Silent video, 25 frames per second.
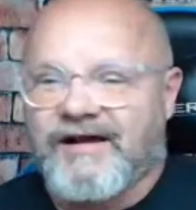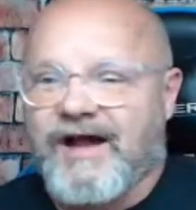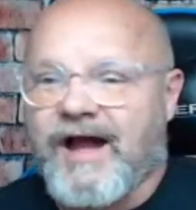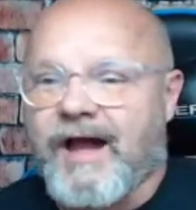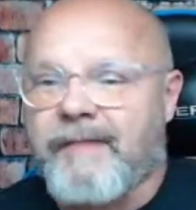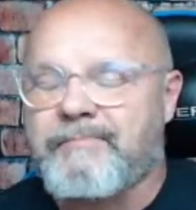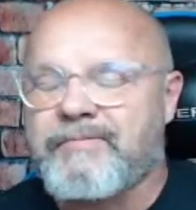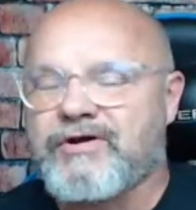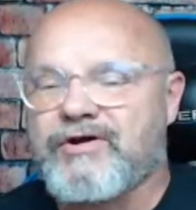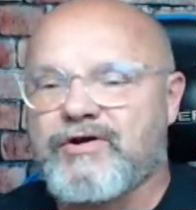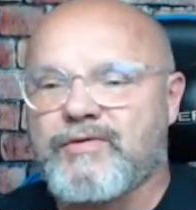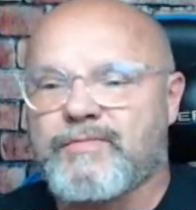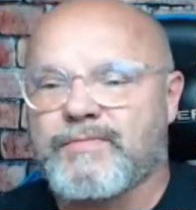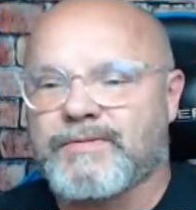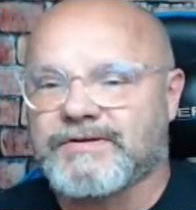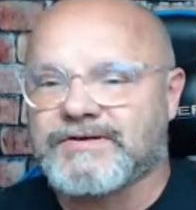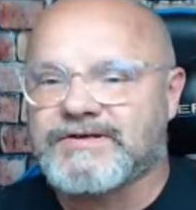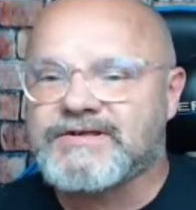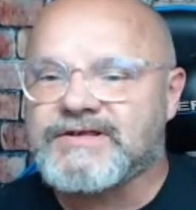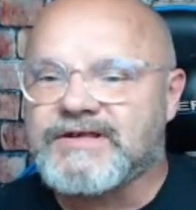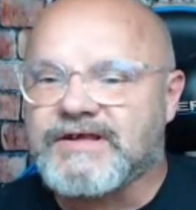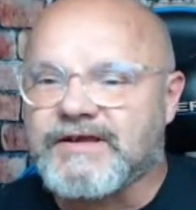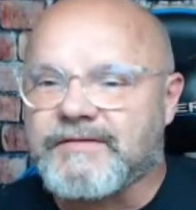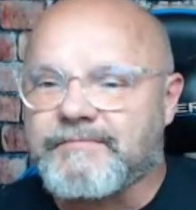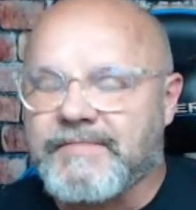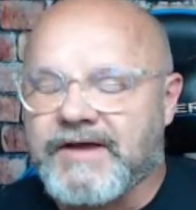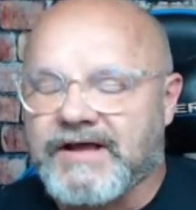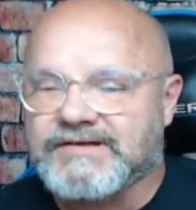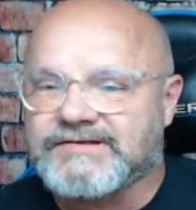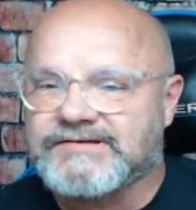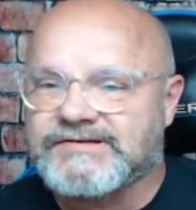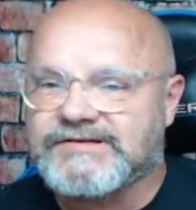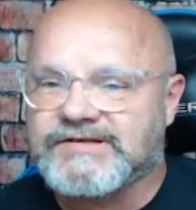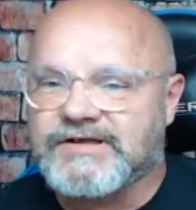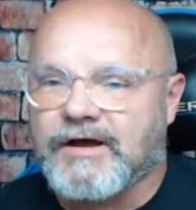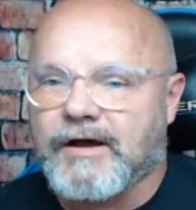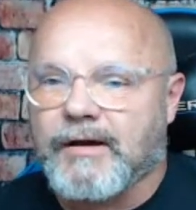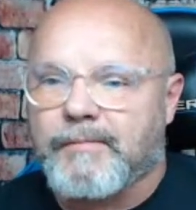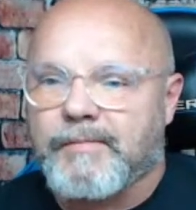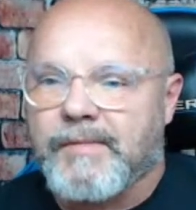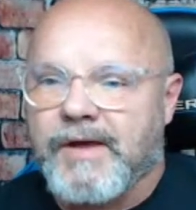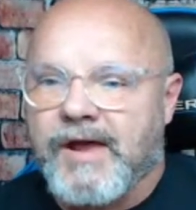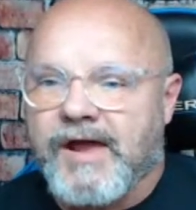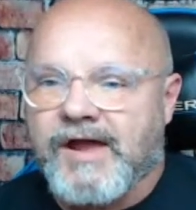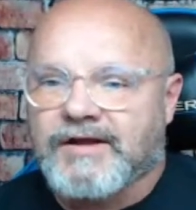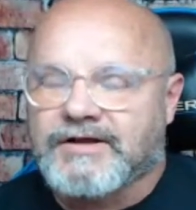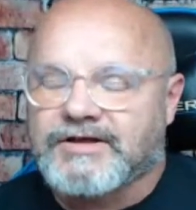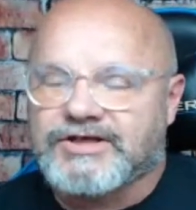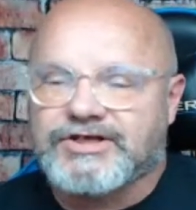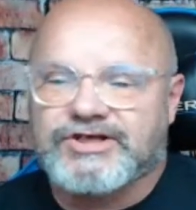I purposely messed up
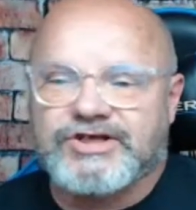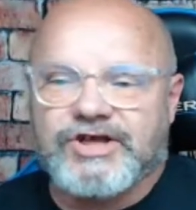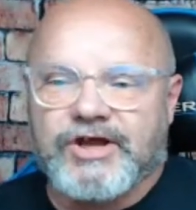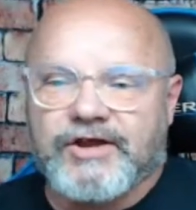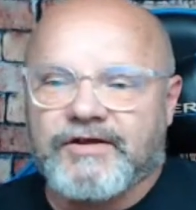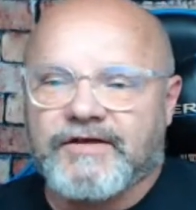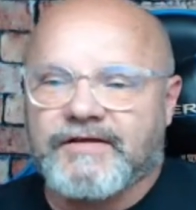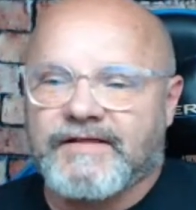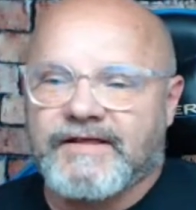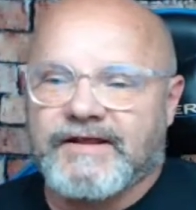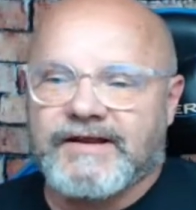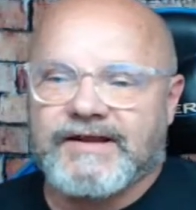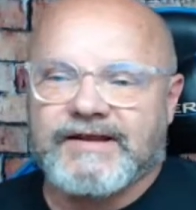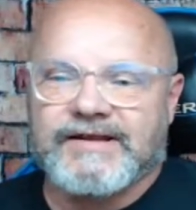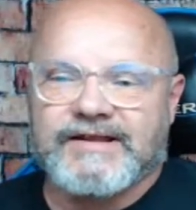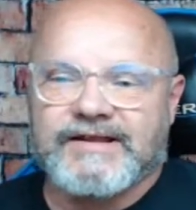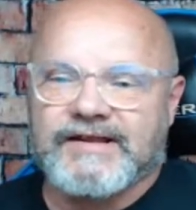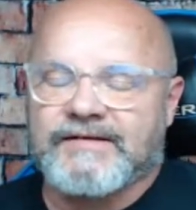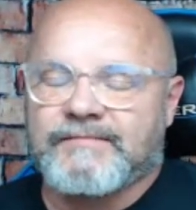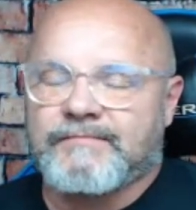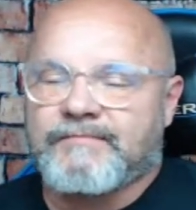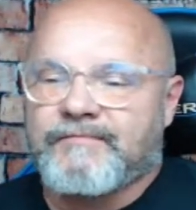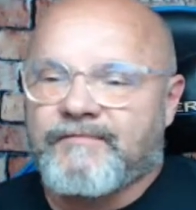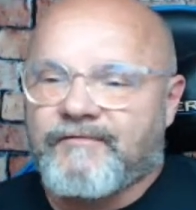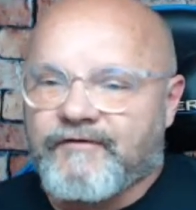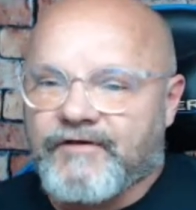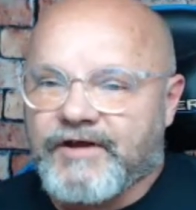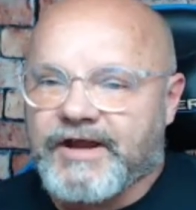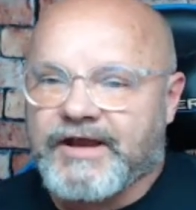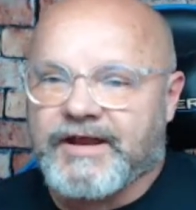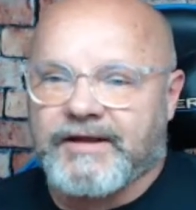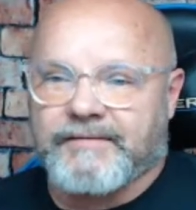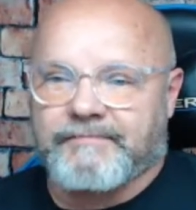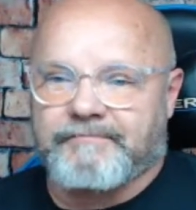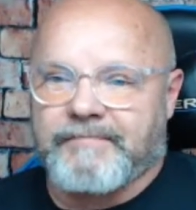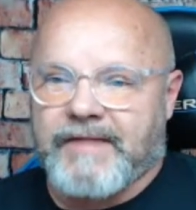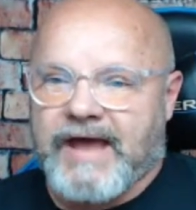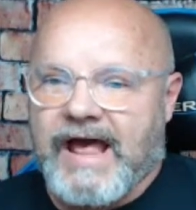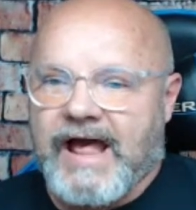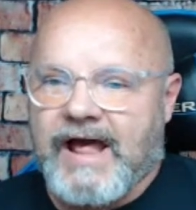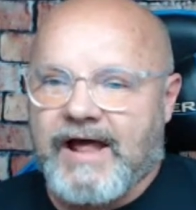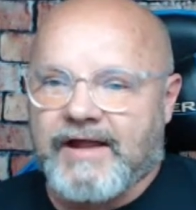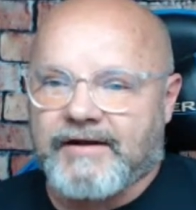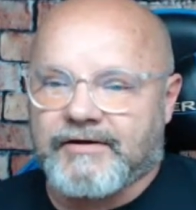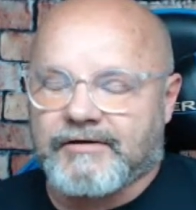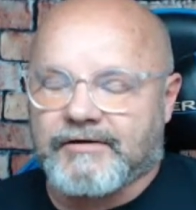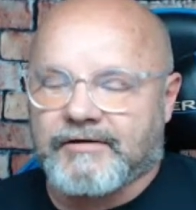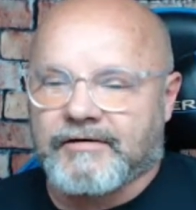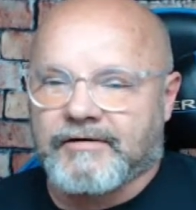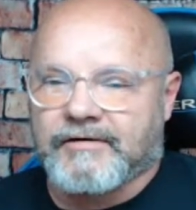to show you that it didn't freaking
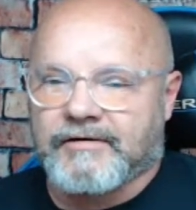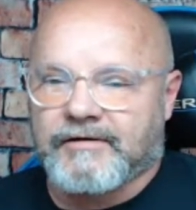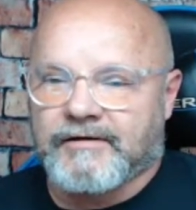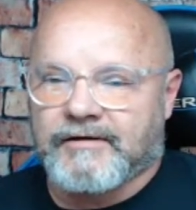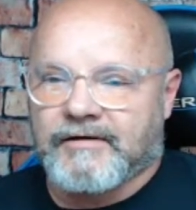matter.